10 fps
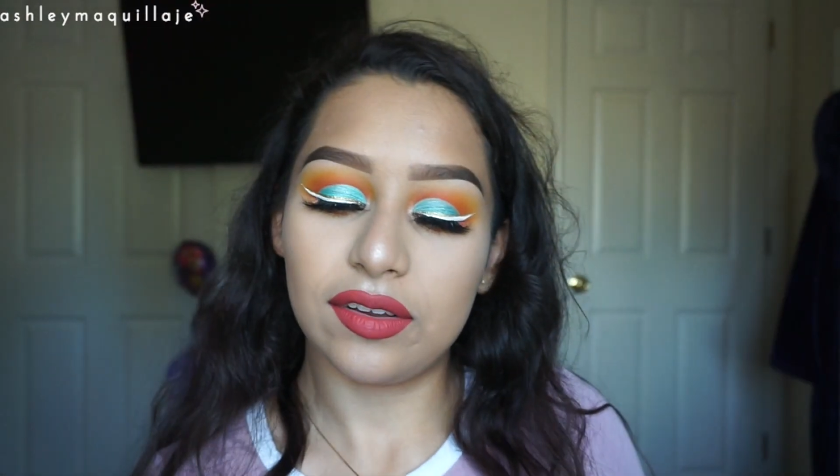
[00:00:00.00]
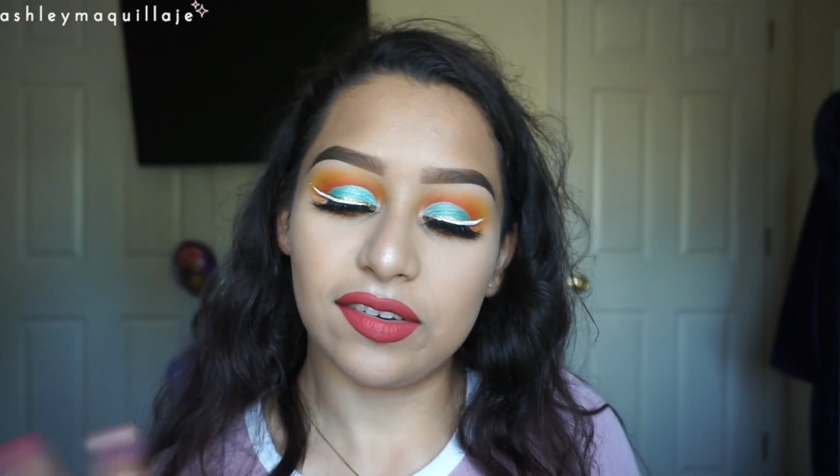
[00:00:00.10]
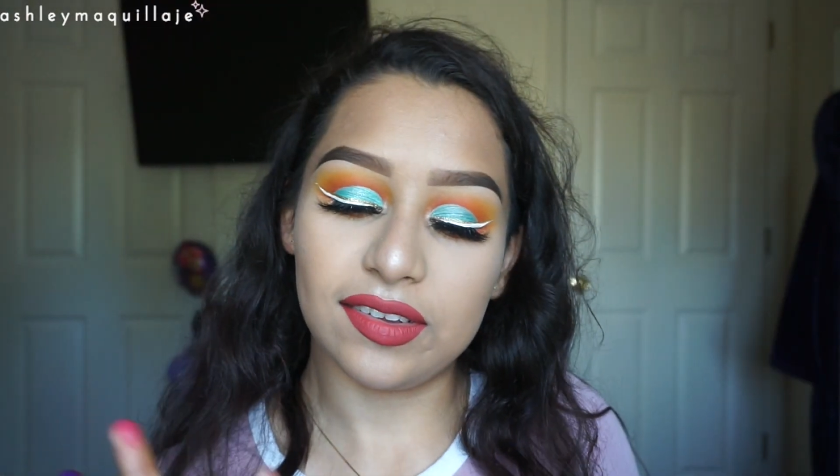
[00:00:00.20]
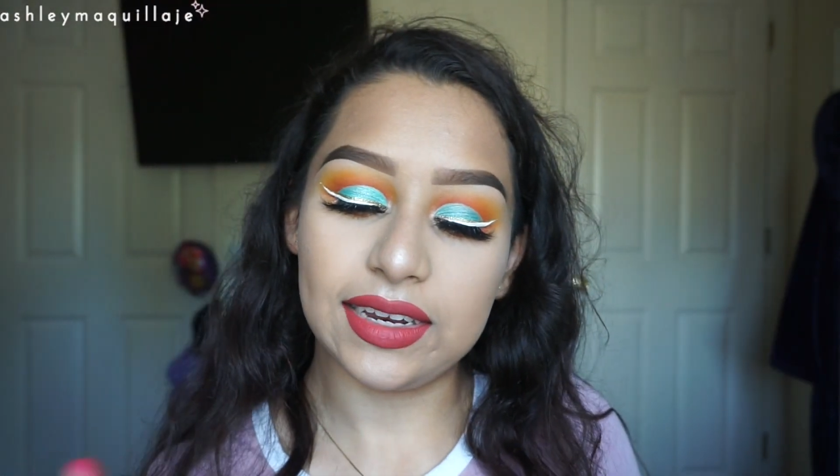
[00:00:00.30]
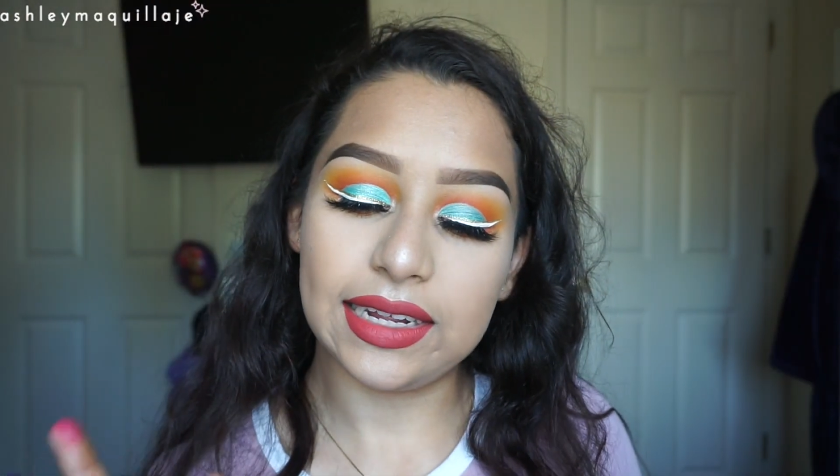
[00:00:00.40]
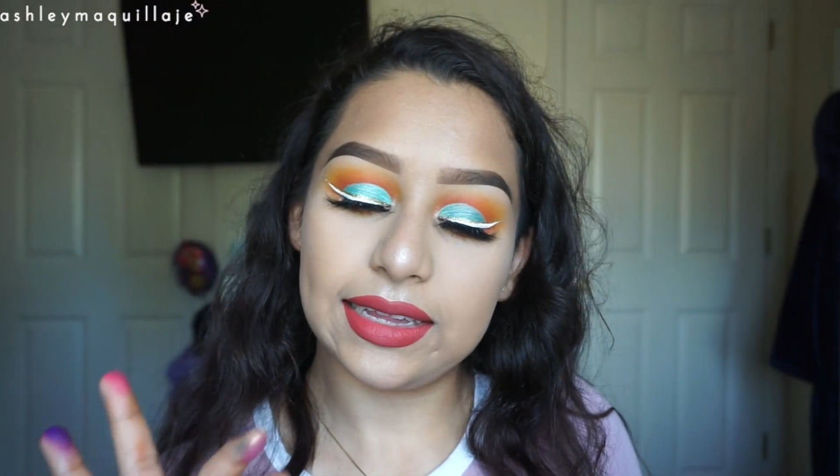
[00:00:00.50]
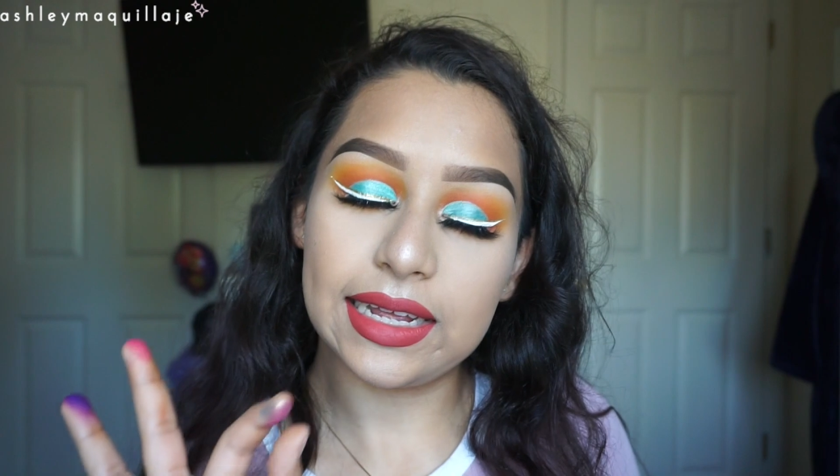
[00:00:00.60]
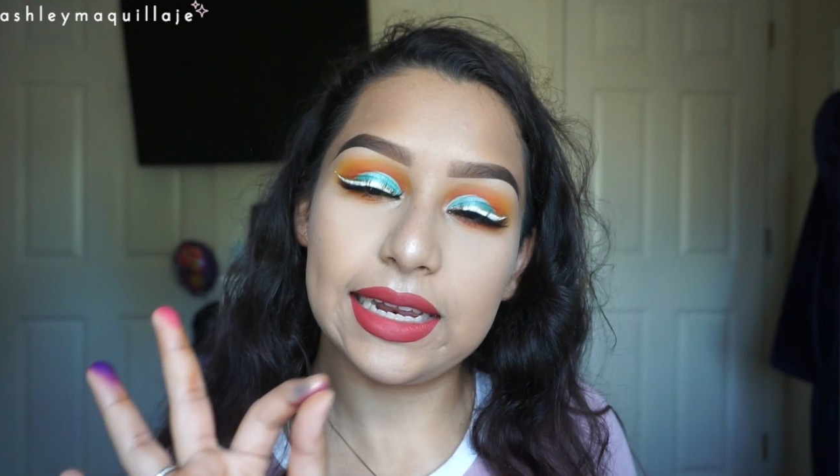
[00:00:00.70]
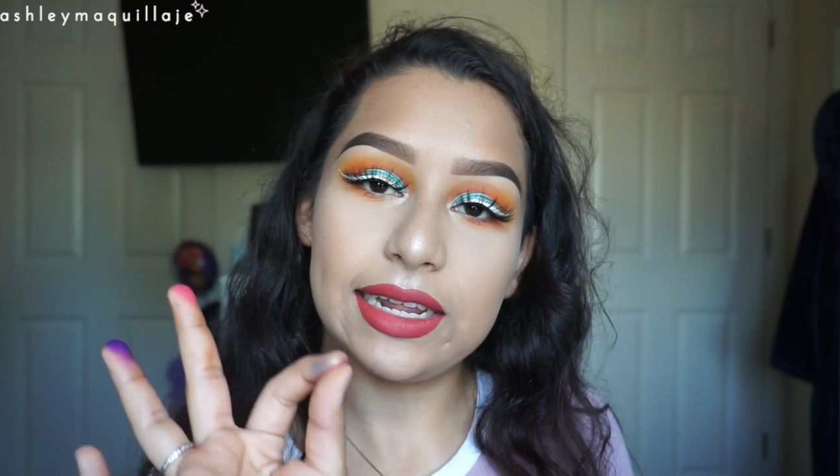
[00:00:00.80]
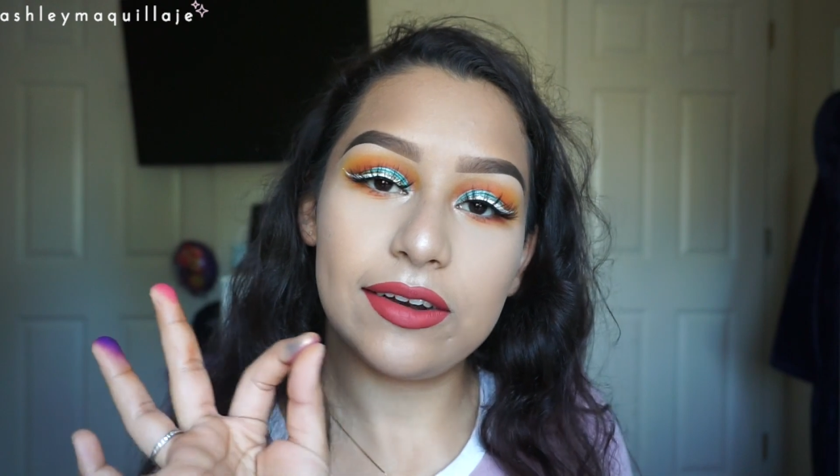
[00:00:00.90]
Just needs
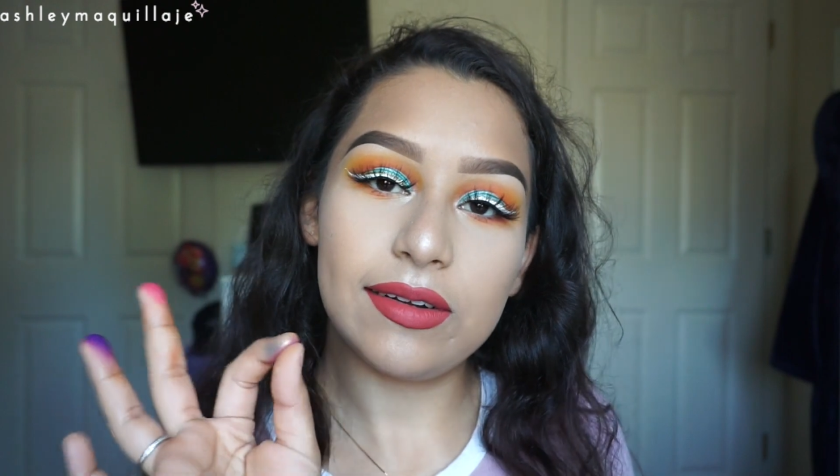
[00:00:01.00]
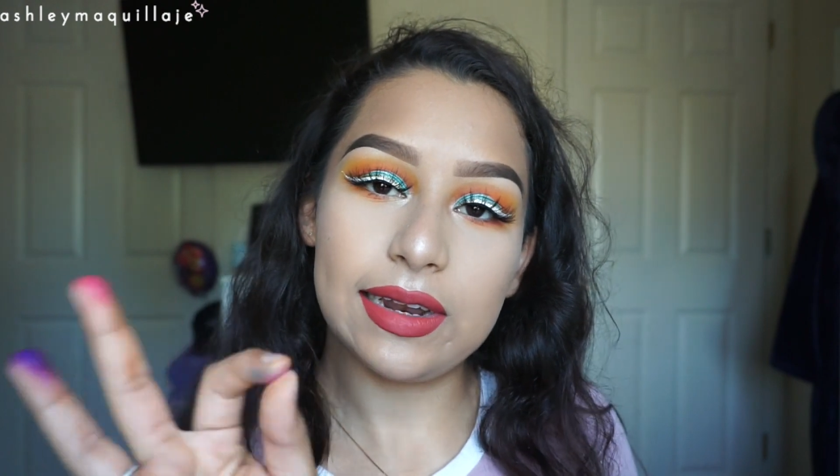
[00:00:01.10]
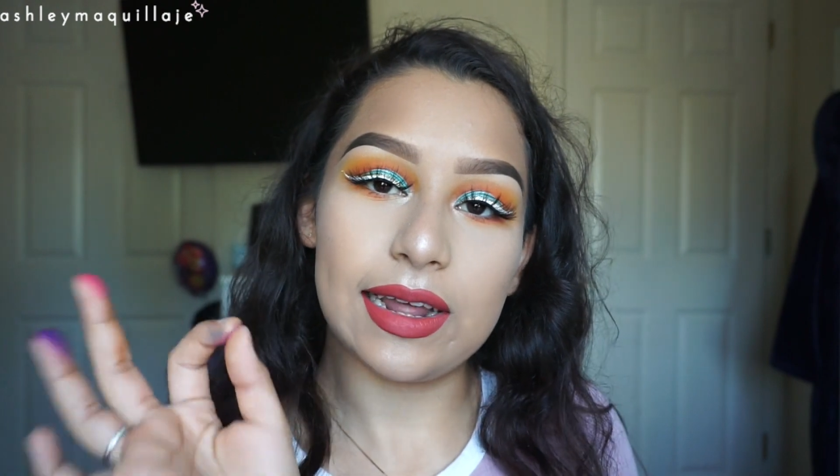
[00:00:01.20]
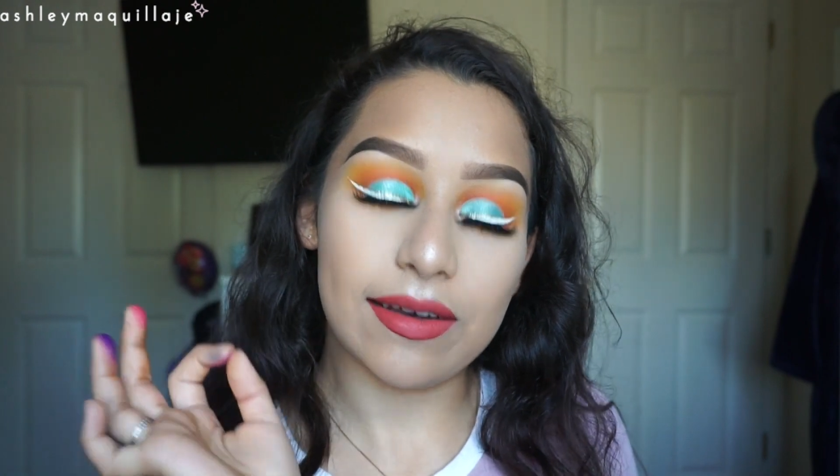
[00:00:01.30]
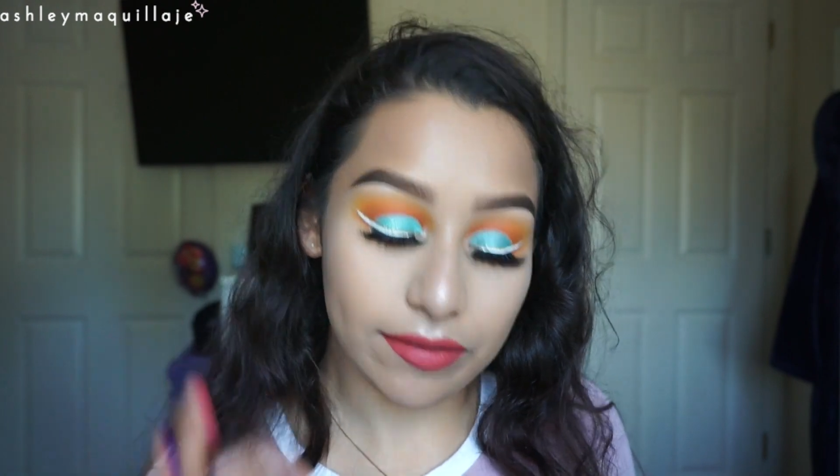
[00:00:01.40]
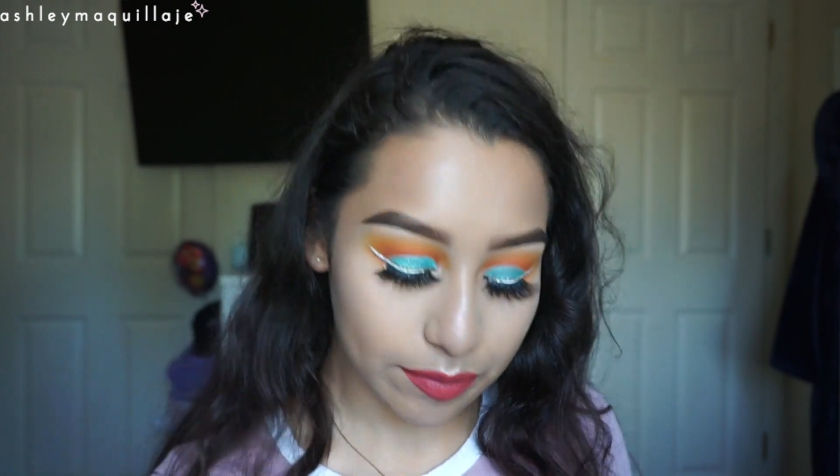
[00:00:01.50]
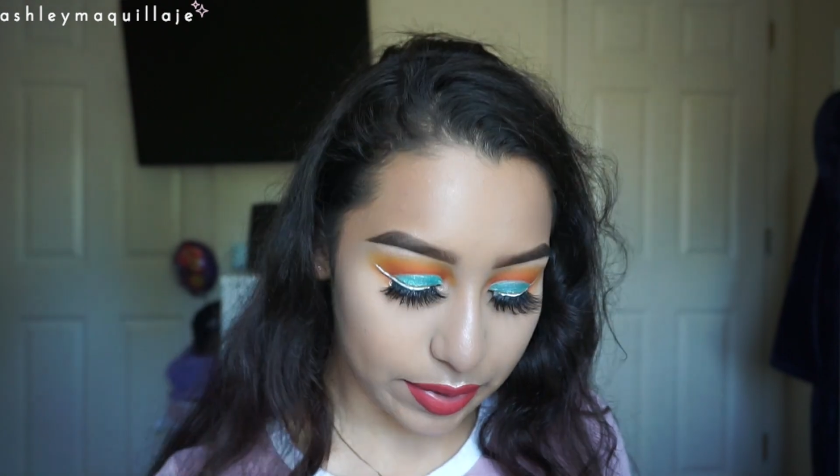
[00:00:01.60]
a little love,